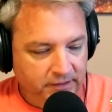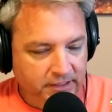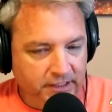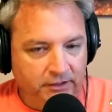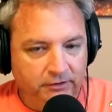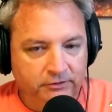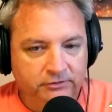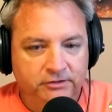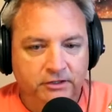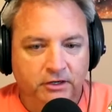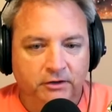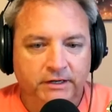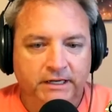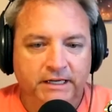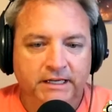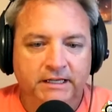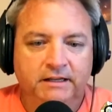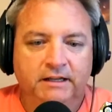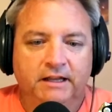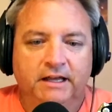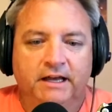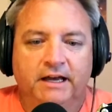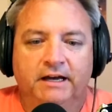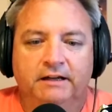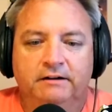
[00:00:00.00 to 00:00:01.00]
so in
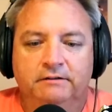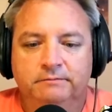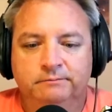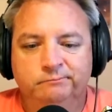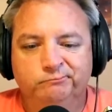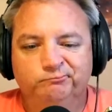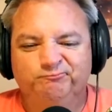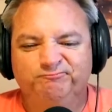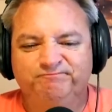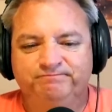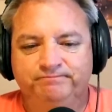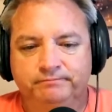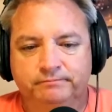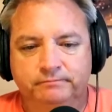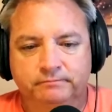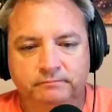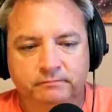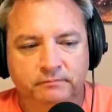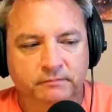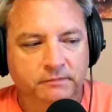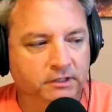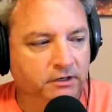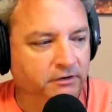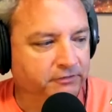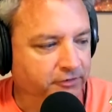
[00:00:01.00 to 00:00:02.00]
that,
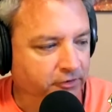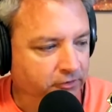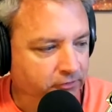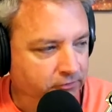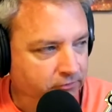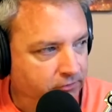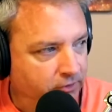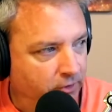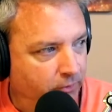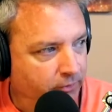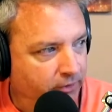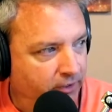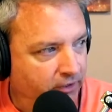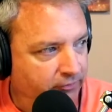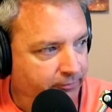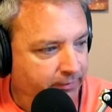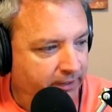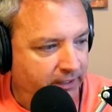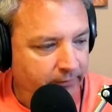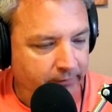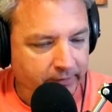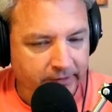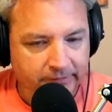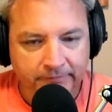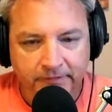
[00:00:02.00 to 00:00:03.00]
your phone's going off,
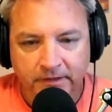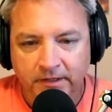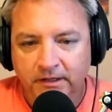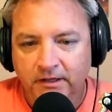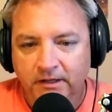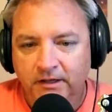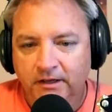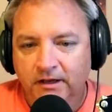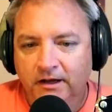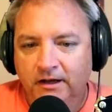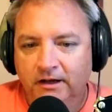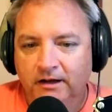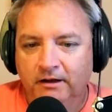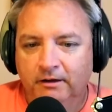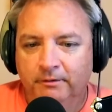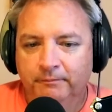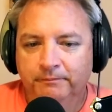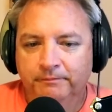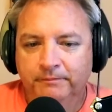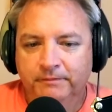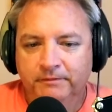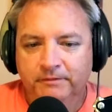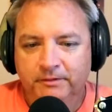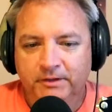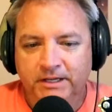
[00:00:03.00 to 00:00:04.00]
by the way.
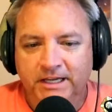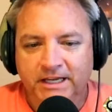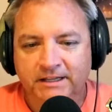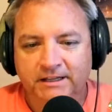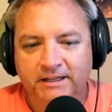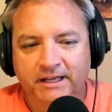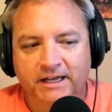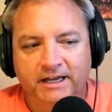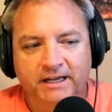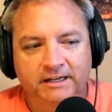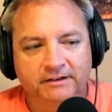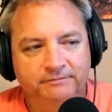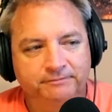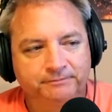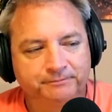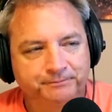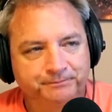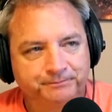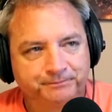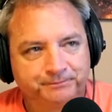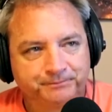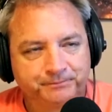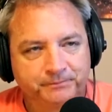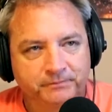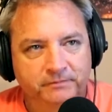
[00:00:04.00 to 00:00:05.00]
In that,
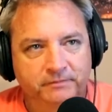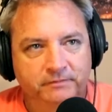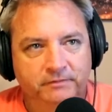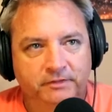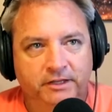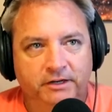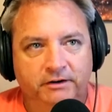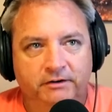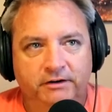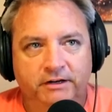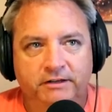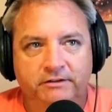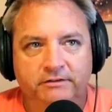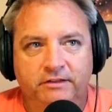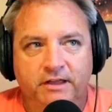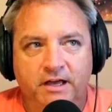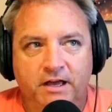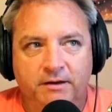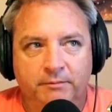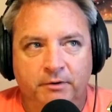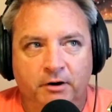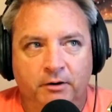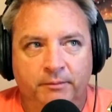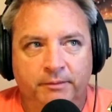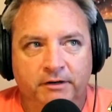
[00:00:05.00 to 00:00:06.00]
there is
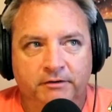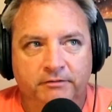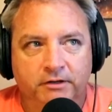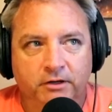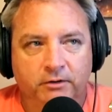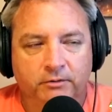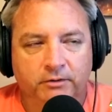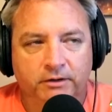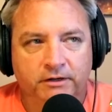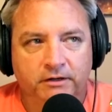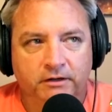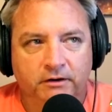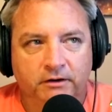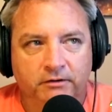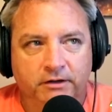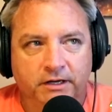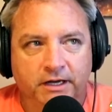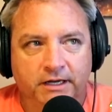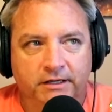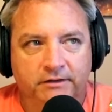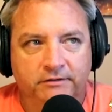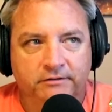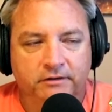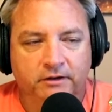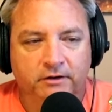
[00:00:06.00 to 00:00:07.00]
that moment of going,
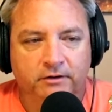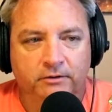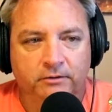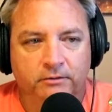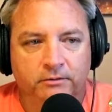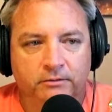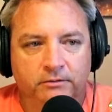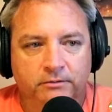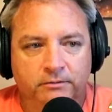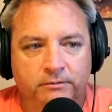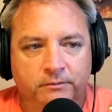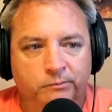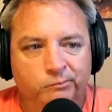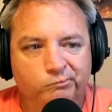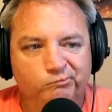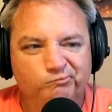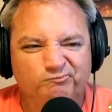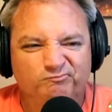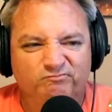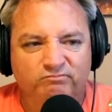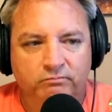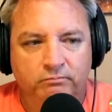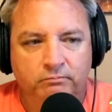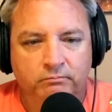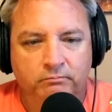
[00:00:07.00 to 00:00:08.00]
okay, so
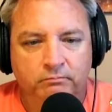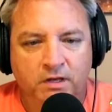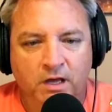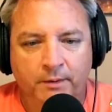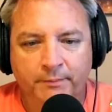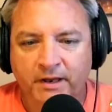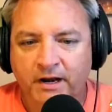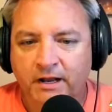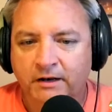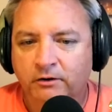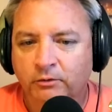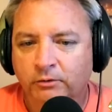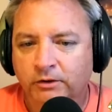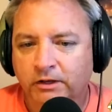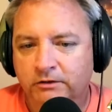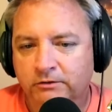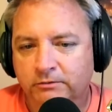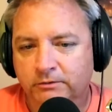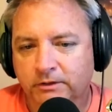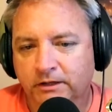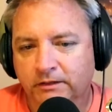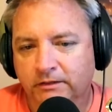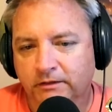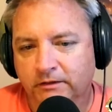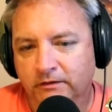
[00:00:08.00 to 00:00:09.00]
how about I don't get
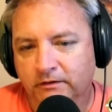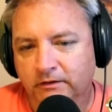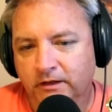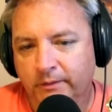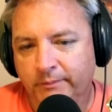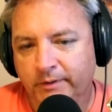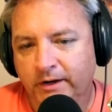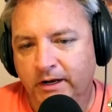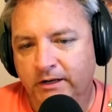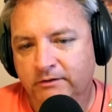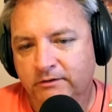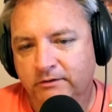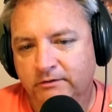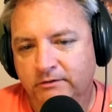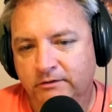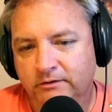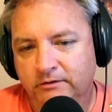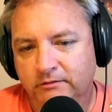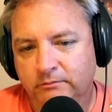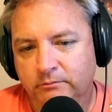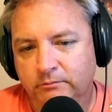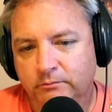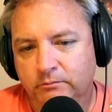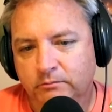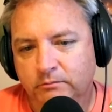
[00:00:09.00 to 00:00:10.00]
you anything? How about I just
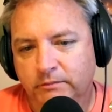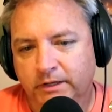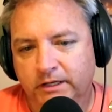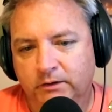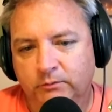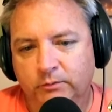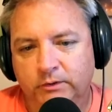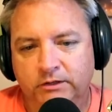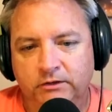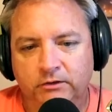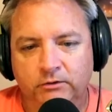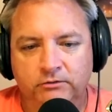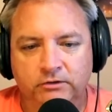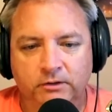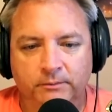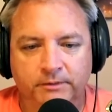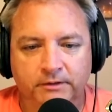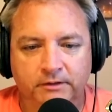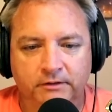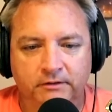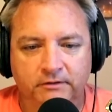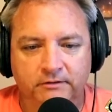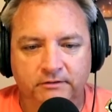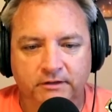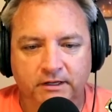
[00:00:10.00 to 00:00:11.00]
like we do
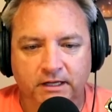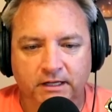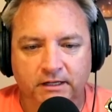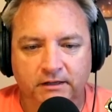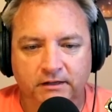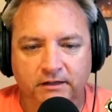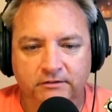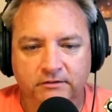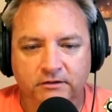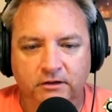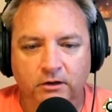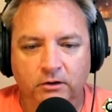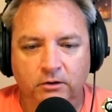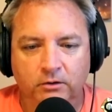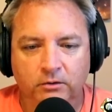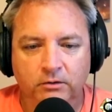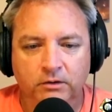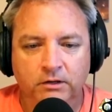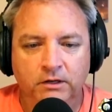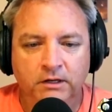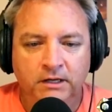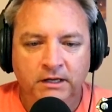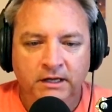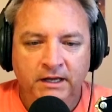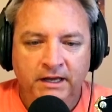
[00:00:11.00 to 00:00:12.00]
something instead? Let's go
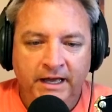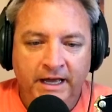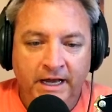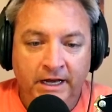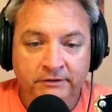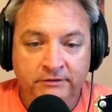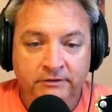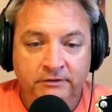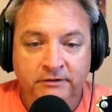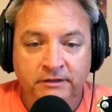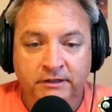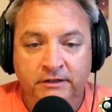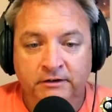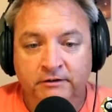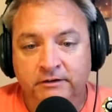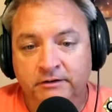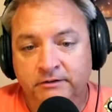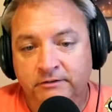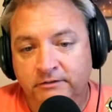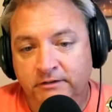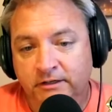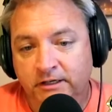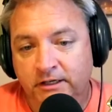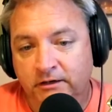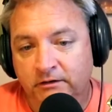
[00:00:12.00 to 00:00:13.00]
out to dinner
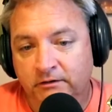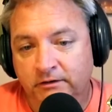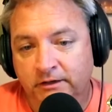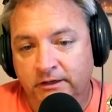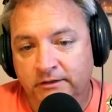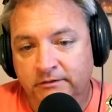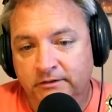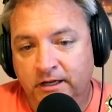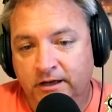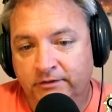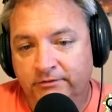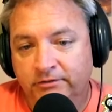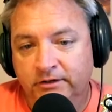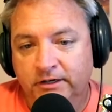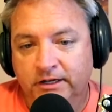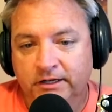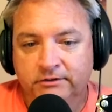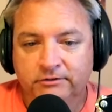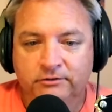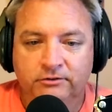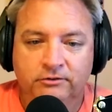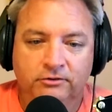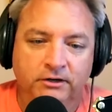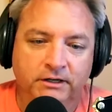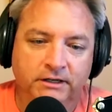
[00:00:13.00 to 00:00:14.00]
instead, or let's have a
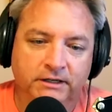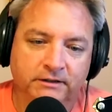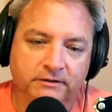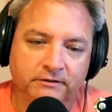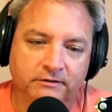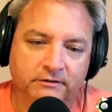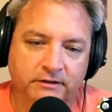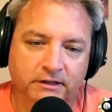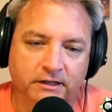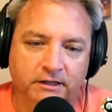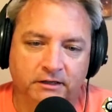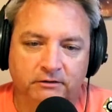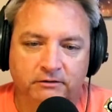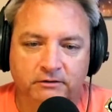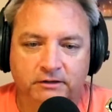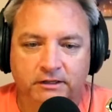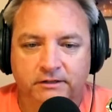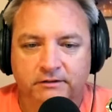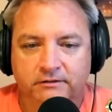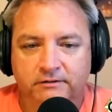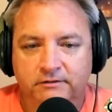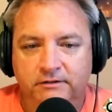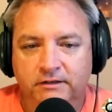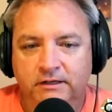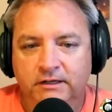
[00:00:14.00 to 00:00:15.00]
nice drink instead, or
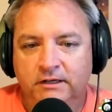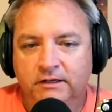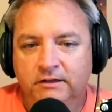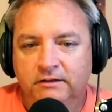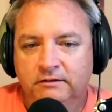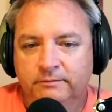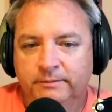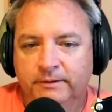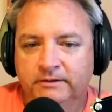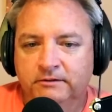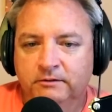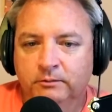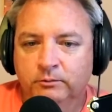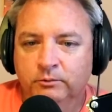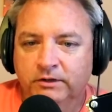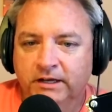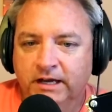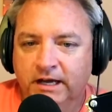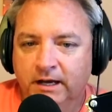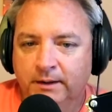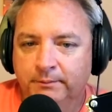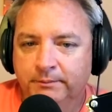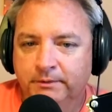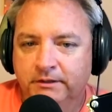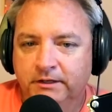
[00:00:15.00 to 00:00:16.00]
let's spend some
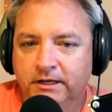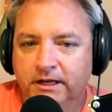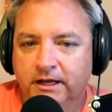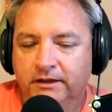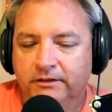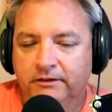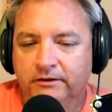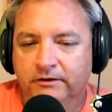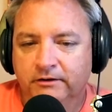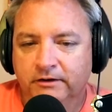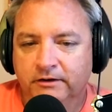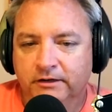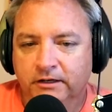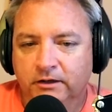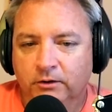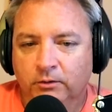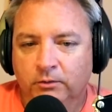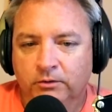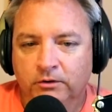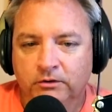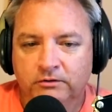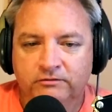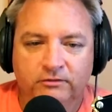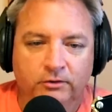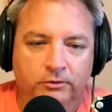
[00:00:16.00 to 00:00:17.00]
time together and go
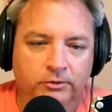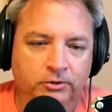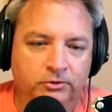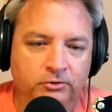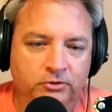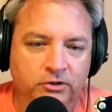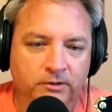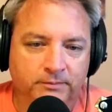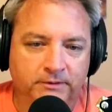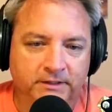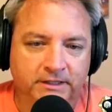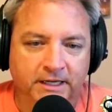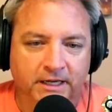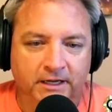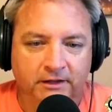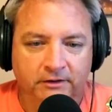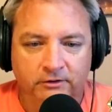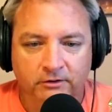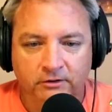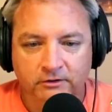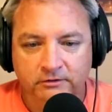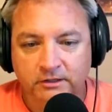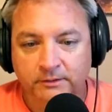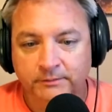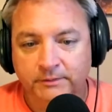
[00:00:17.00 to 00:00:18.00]
on a trip
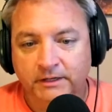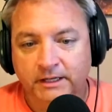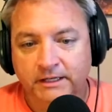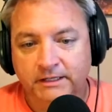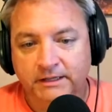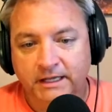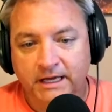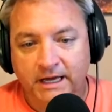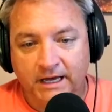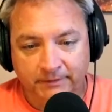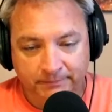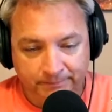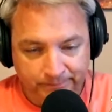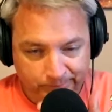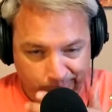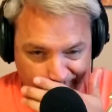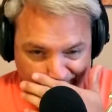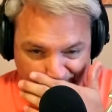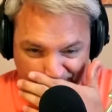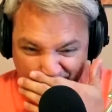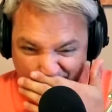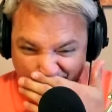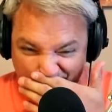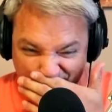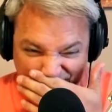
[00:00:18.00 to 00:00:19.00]
together or something like that.
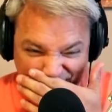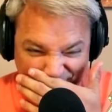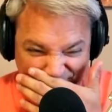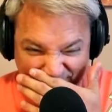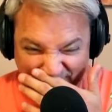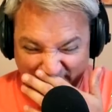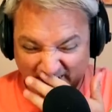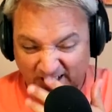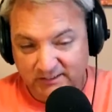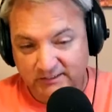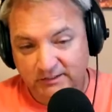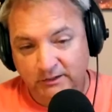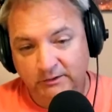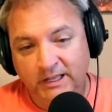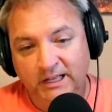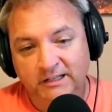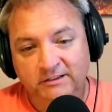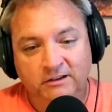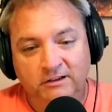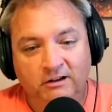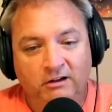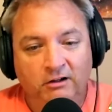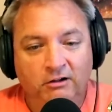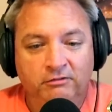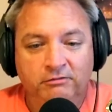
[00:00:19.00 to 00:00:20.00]
And so that's
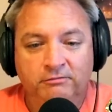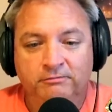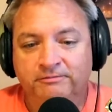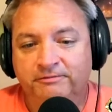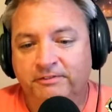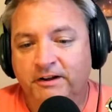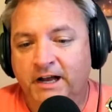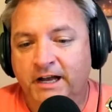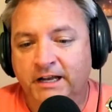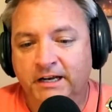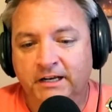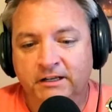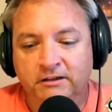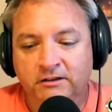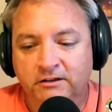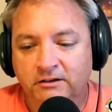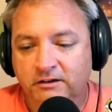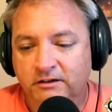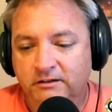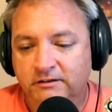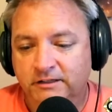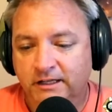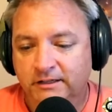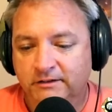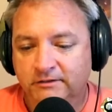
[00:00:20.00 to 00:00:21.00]
all fine and
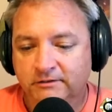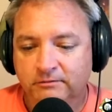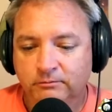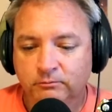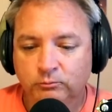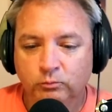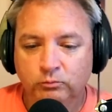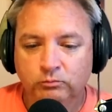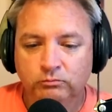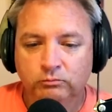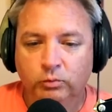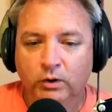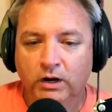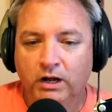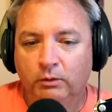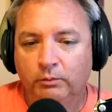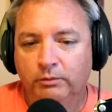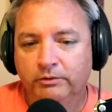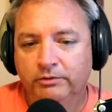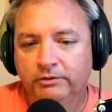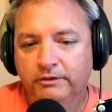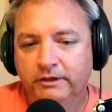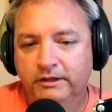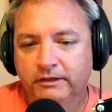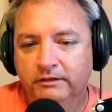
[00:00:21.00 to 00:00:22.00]
good. That's well
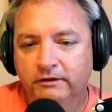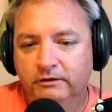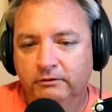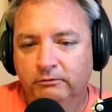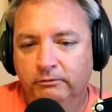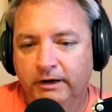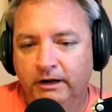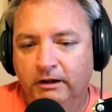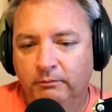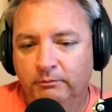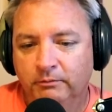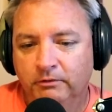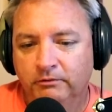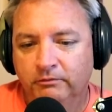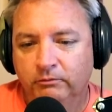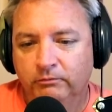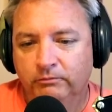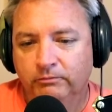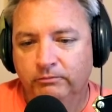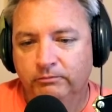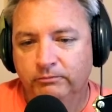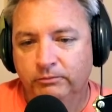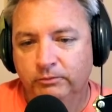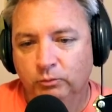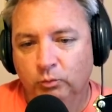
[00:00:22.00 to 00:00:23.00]
within the realm of
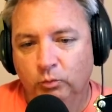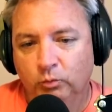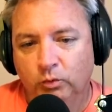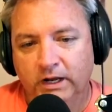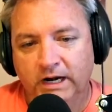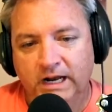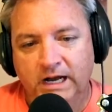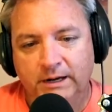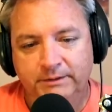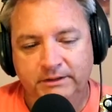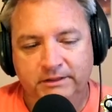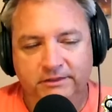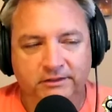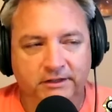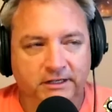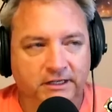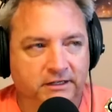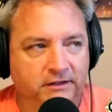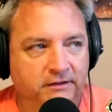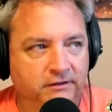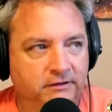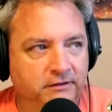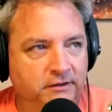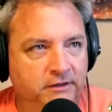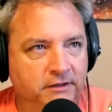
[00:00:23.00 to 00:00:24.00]
what I would
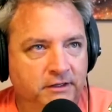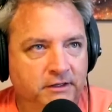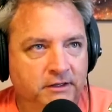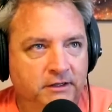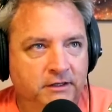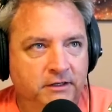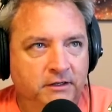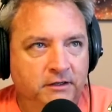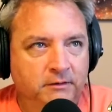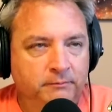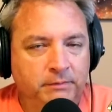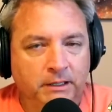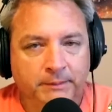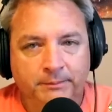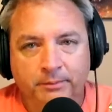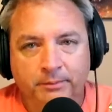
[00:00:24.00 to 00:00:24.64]
think people